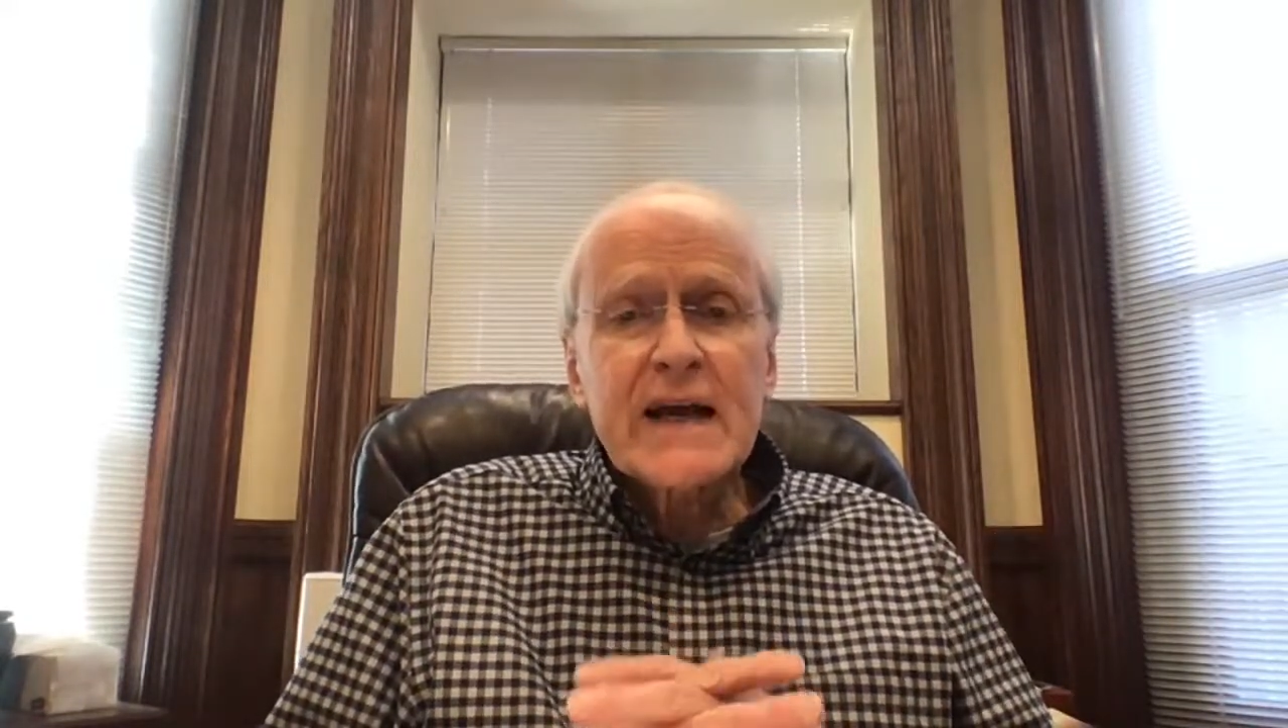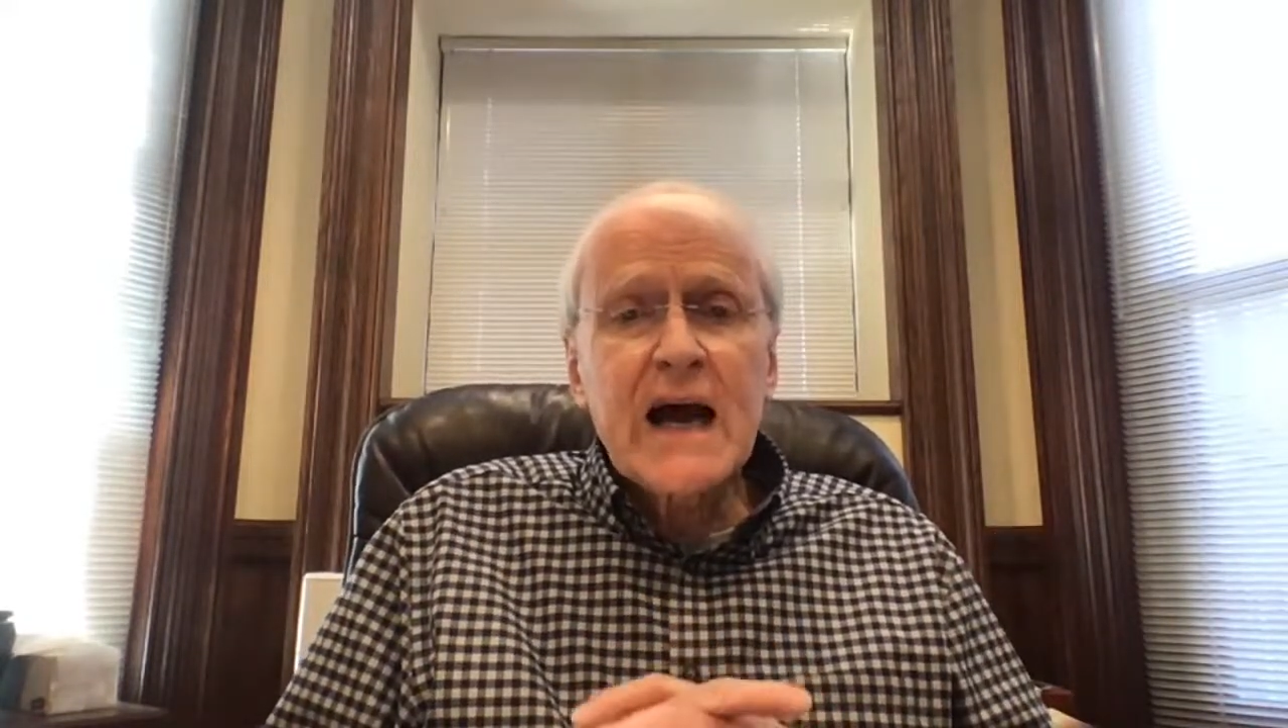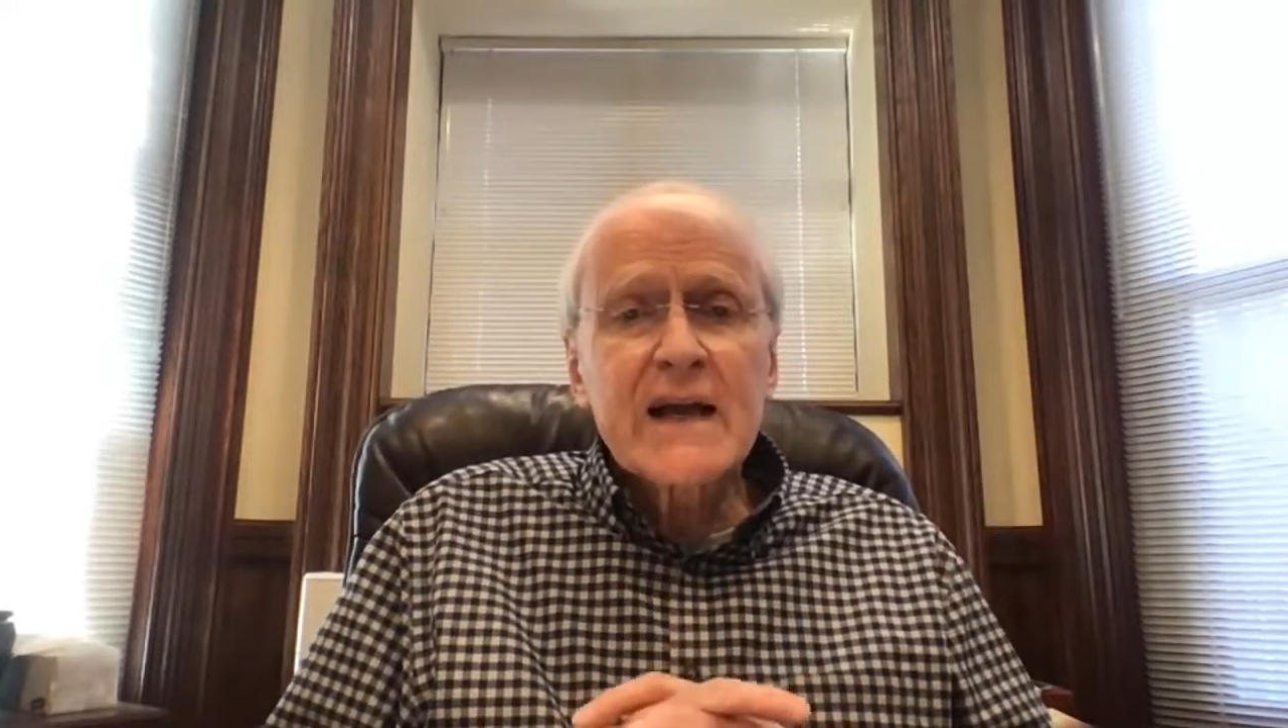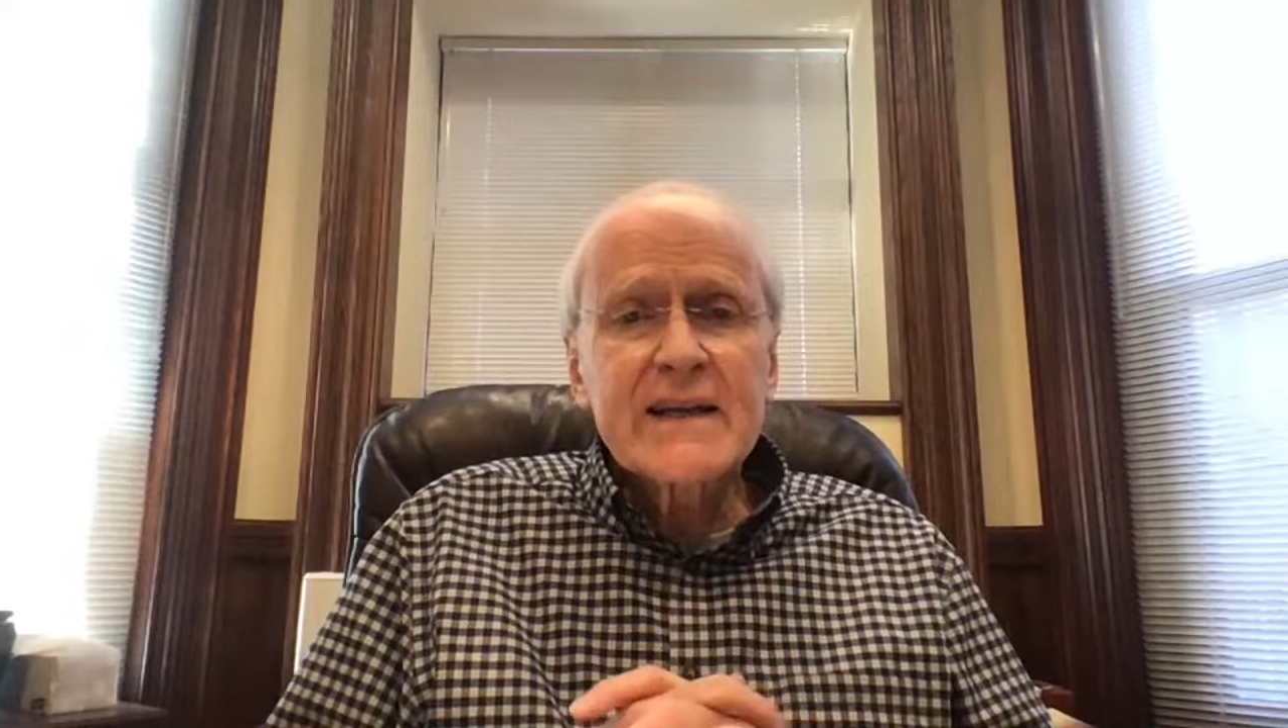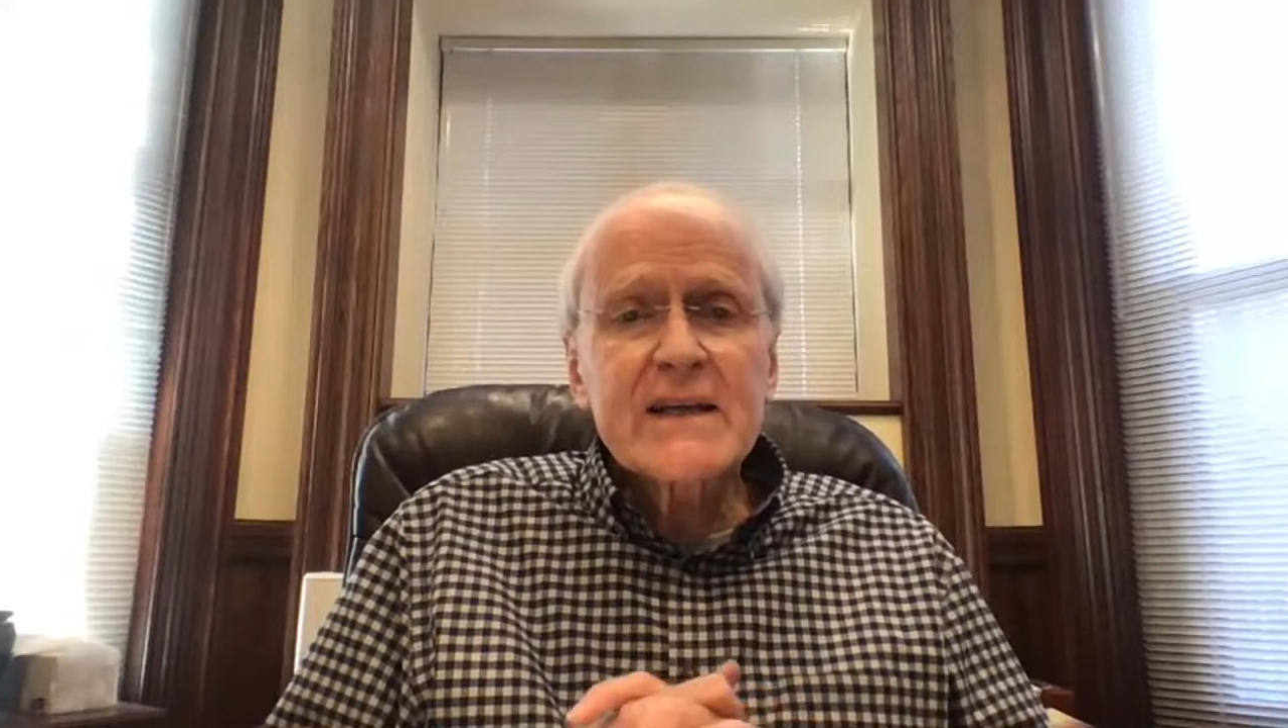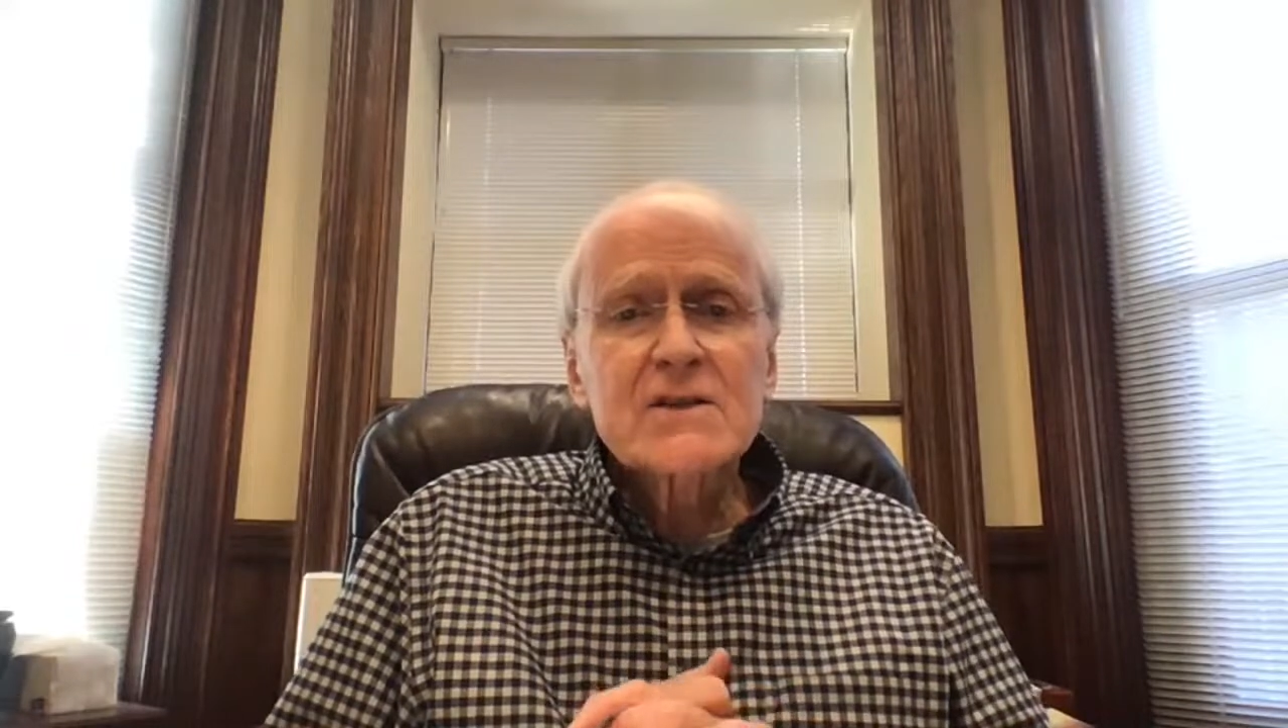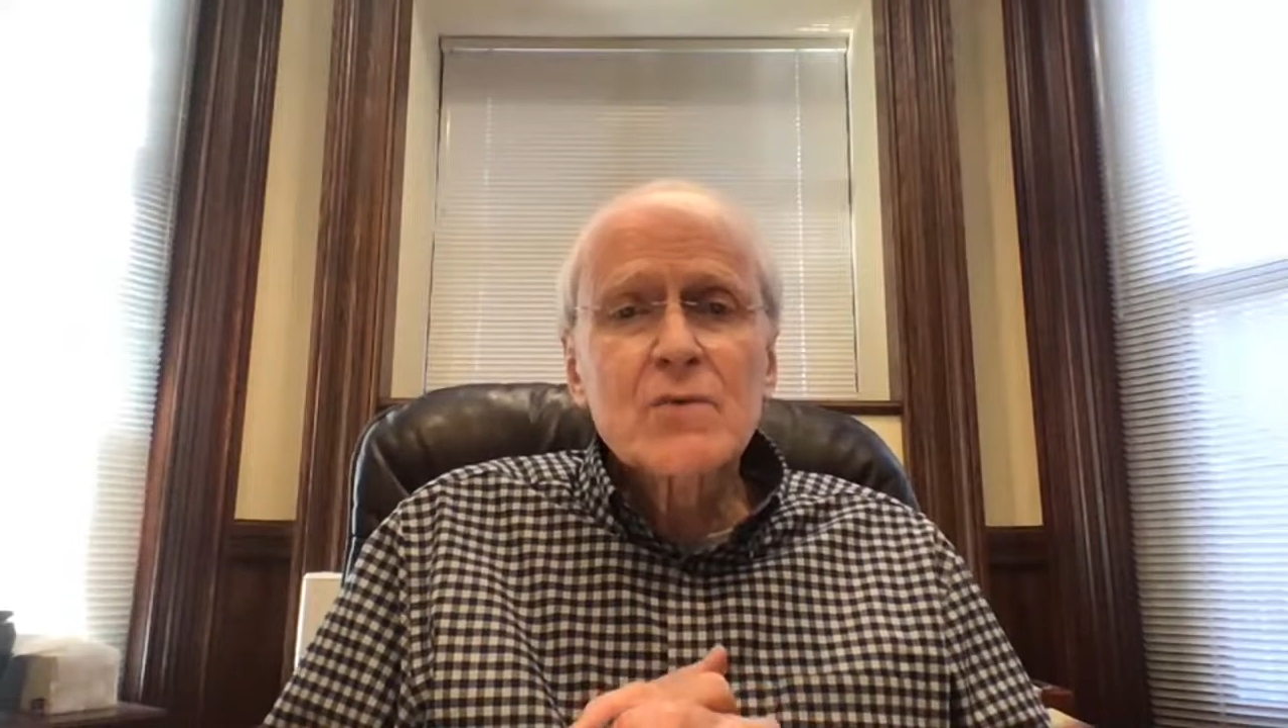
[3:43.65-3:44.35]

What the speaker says: God is